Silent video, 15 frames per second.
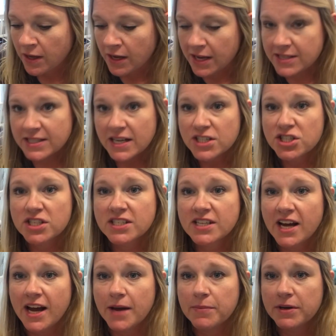it's not just
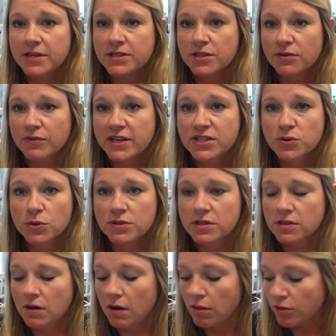time, but it's the resources,
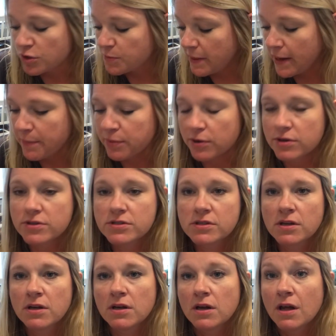all those peppers,
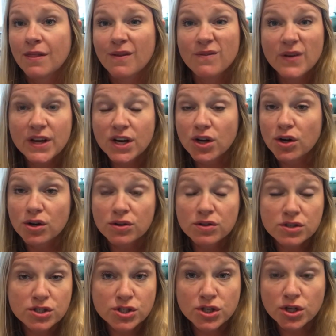the vinegar, the
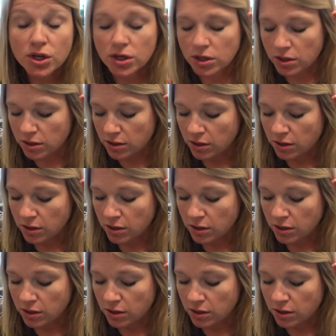sugar,